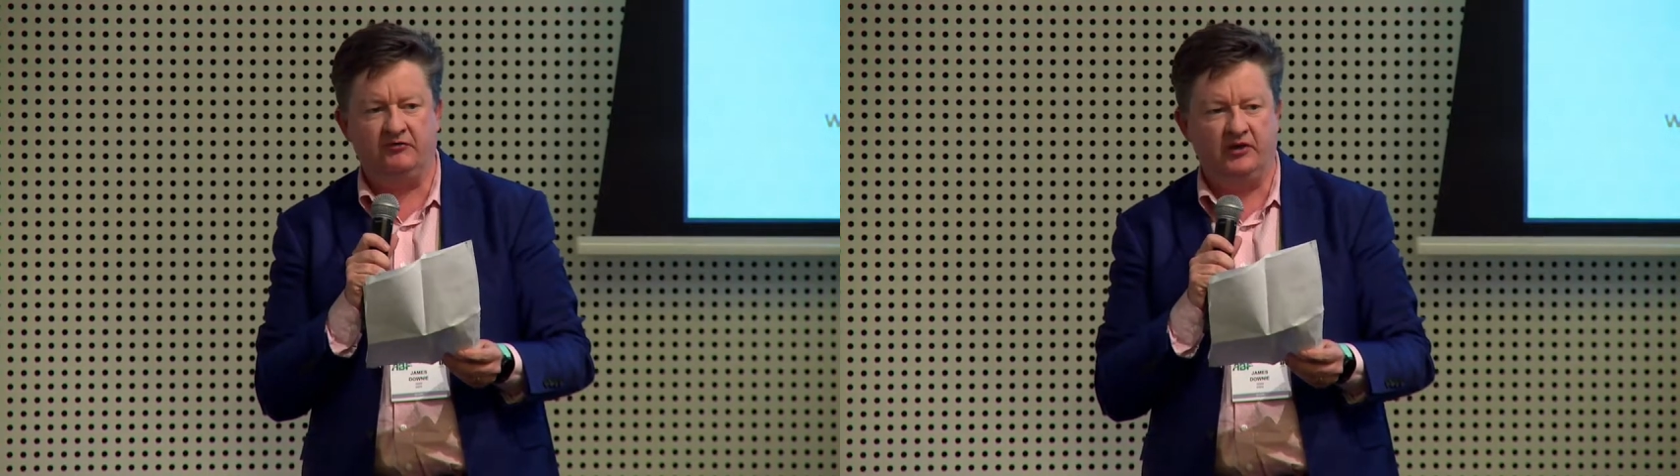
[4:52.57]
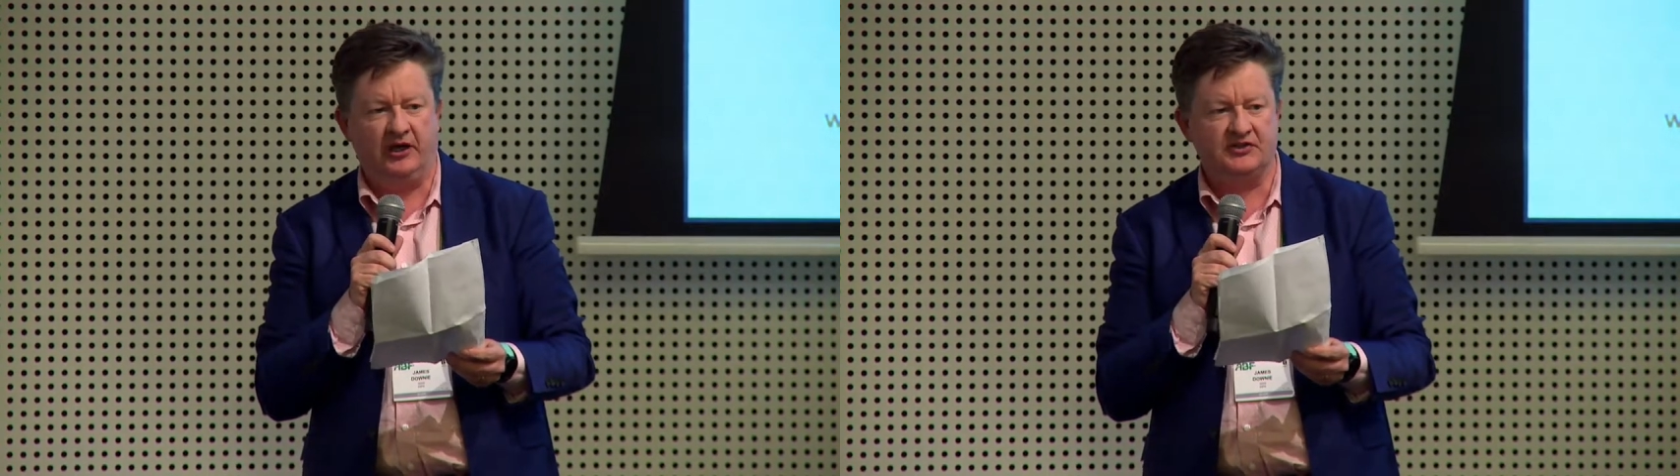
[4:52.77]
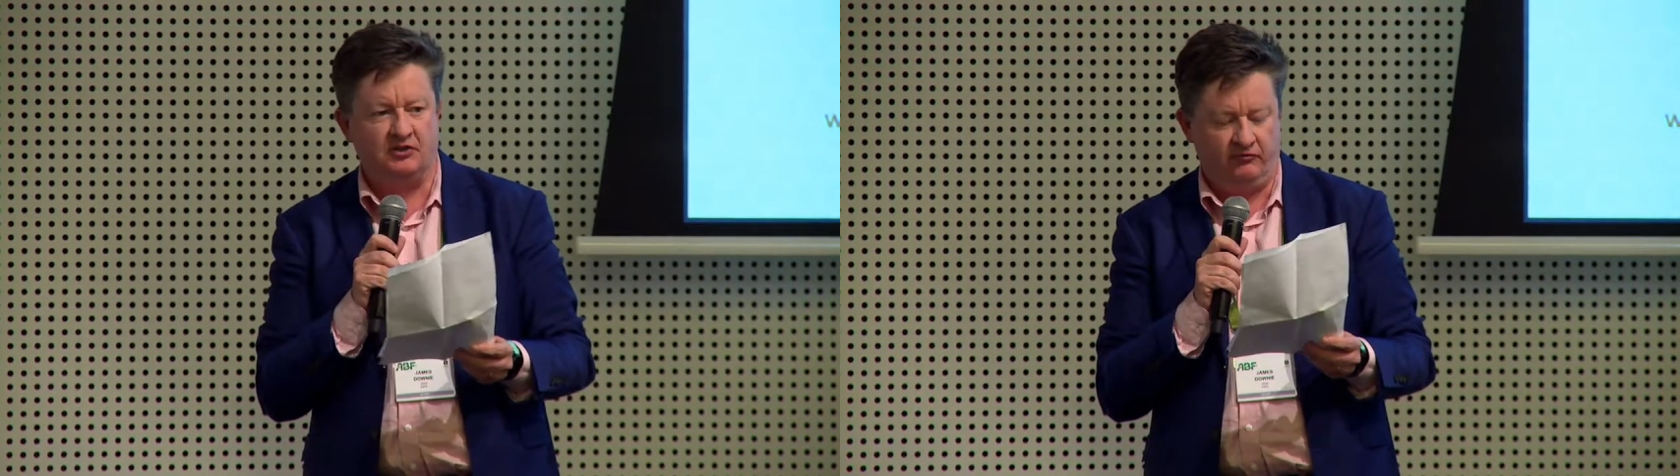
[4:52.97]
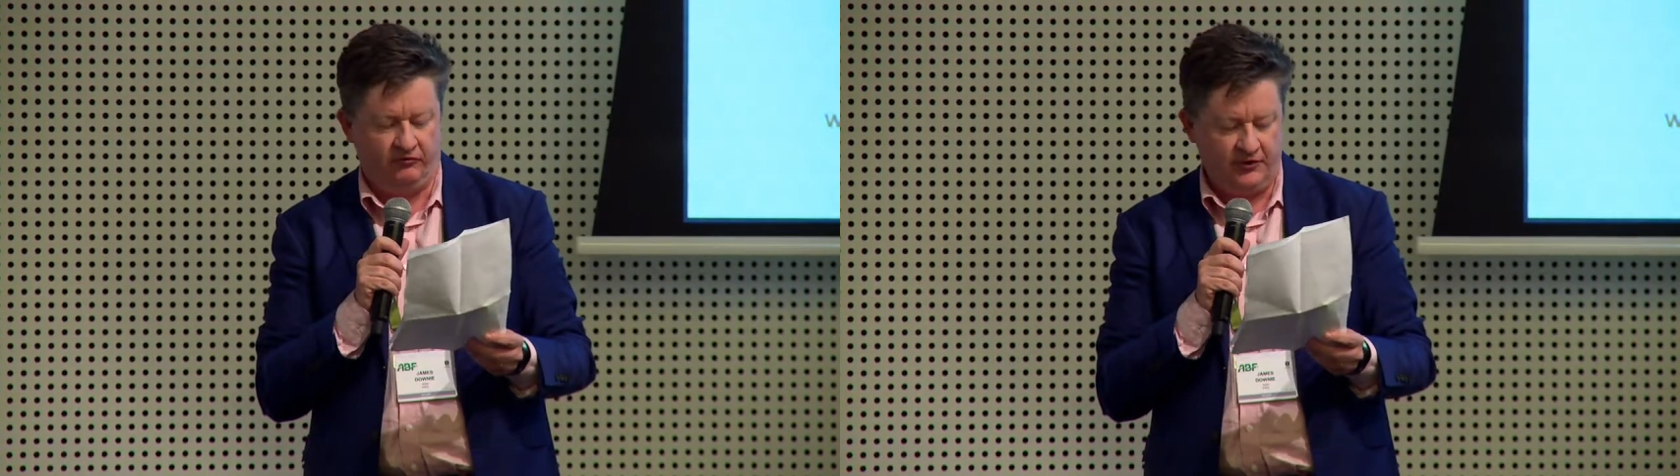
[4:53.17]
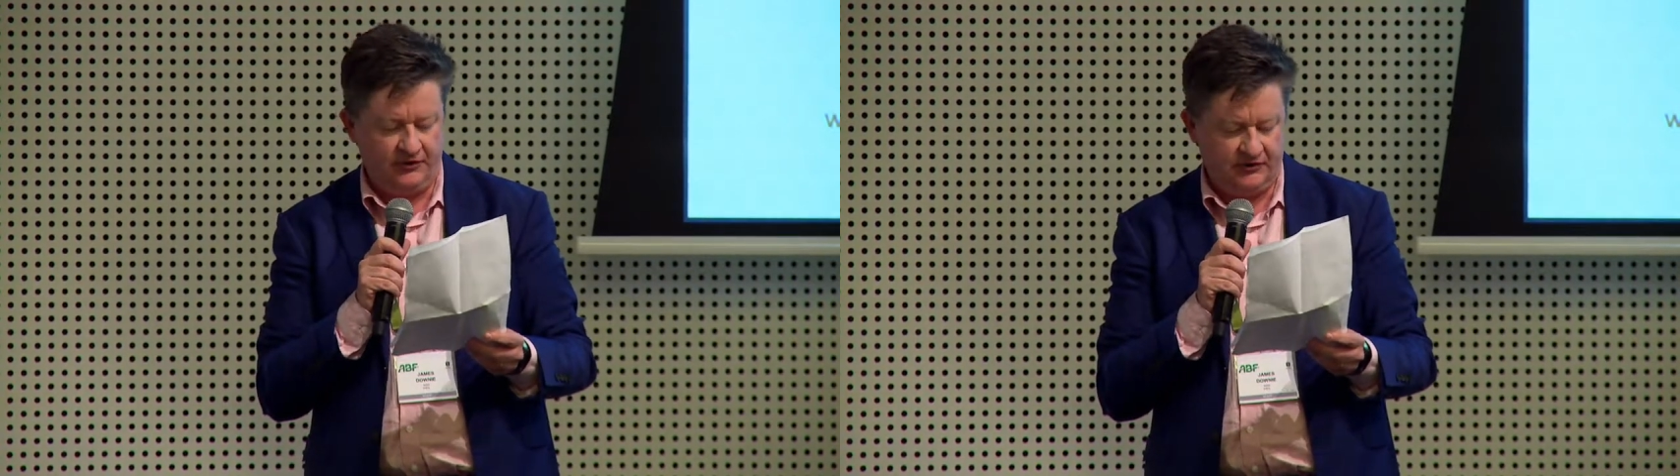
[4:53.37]
for the next
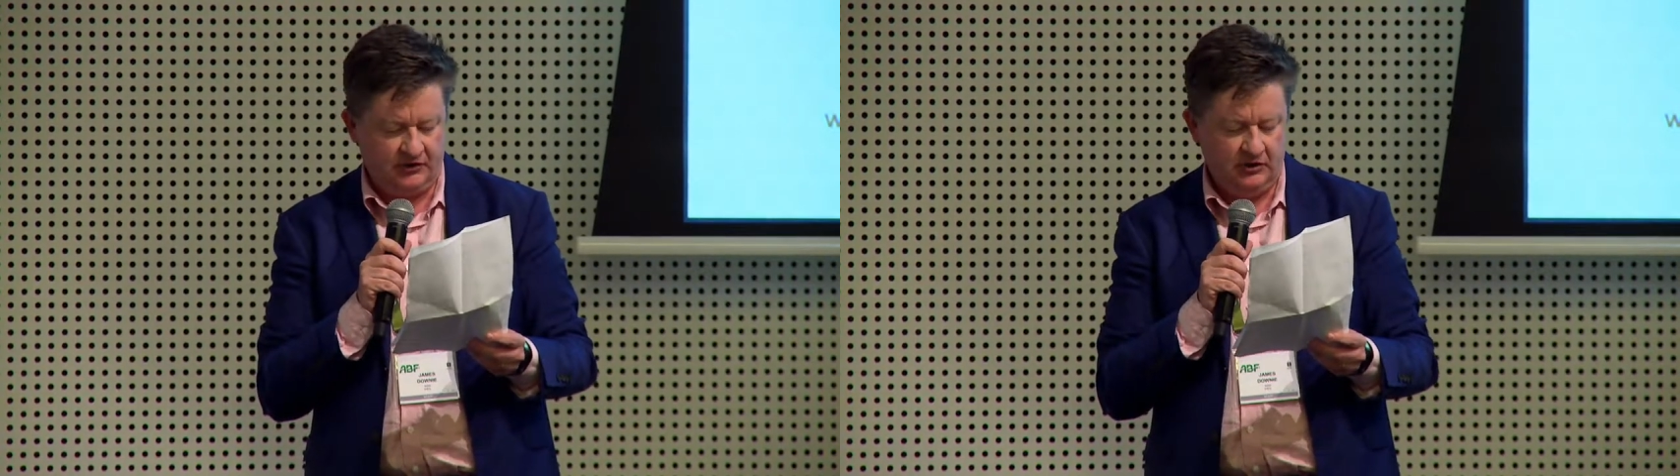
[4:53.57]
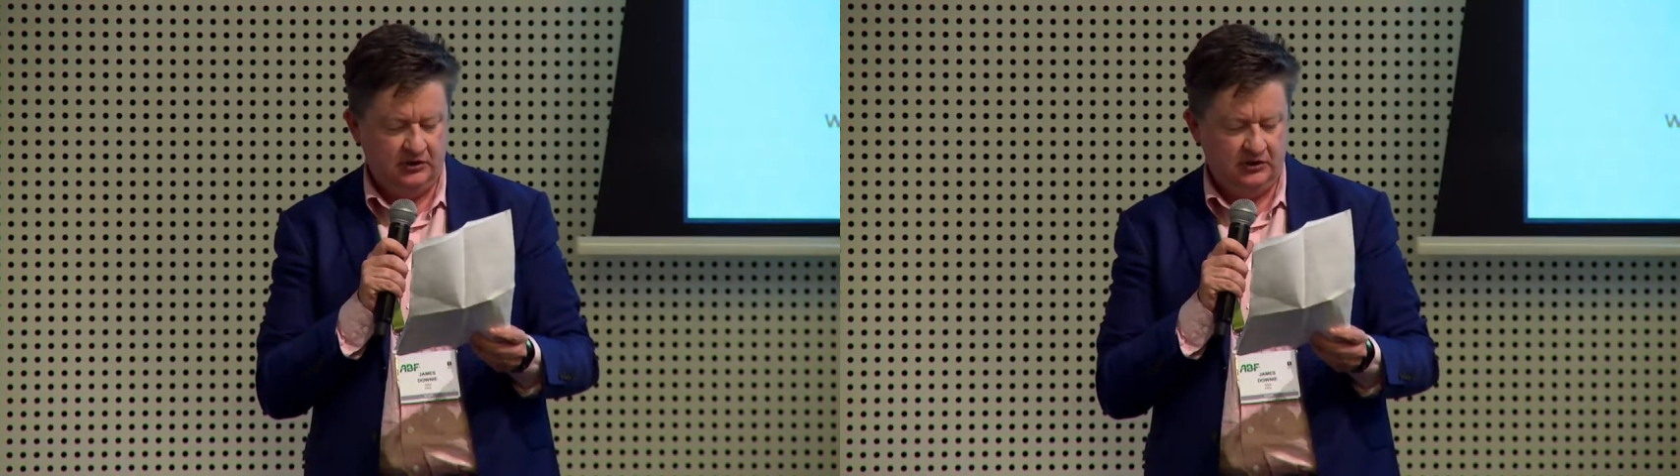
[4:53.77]
conference.